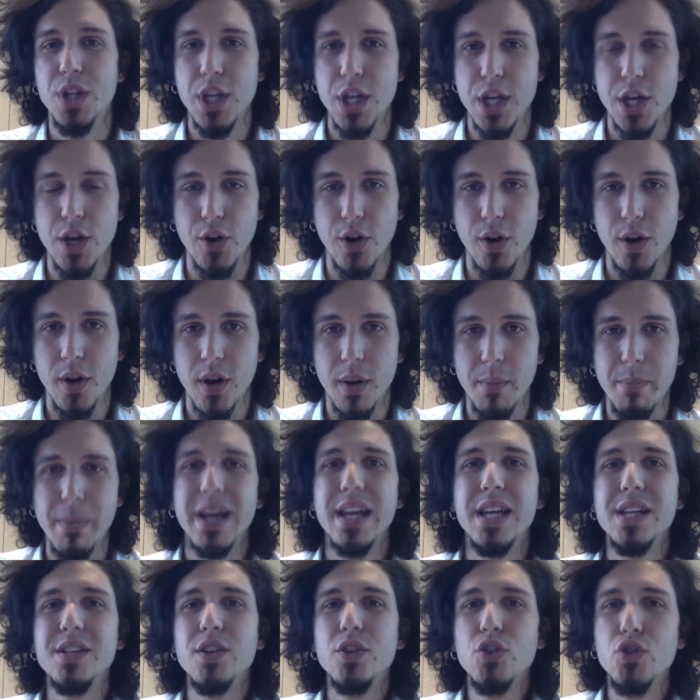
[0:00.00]
here.
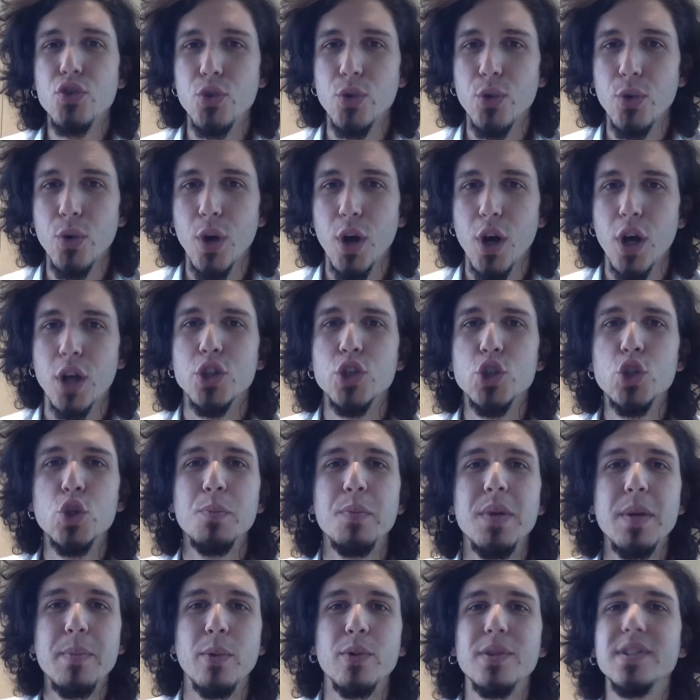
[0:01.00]
Is it true? Do
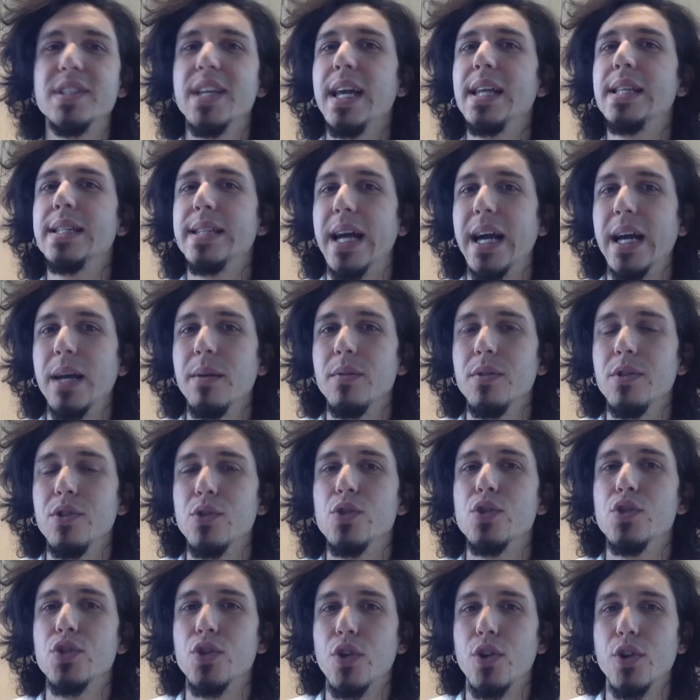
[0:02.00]
people take time to
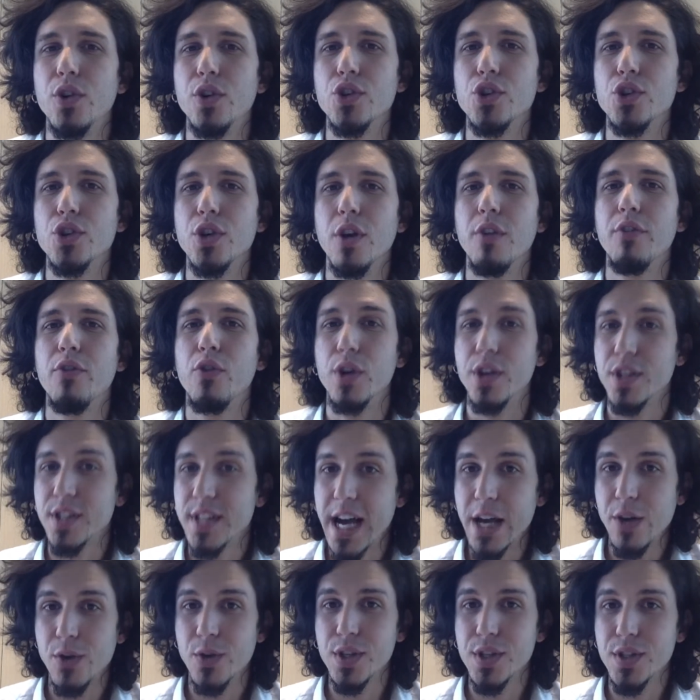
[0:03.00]
search for a
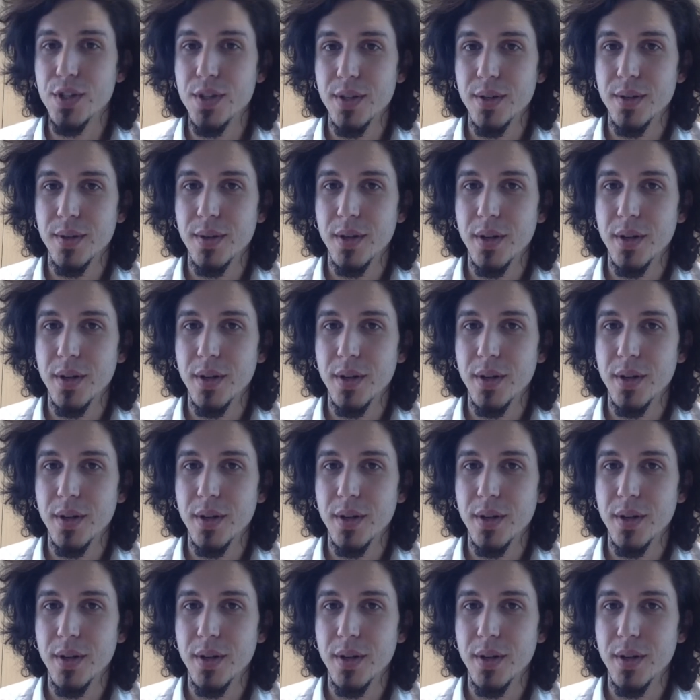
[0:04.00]
tattooist?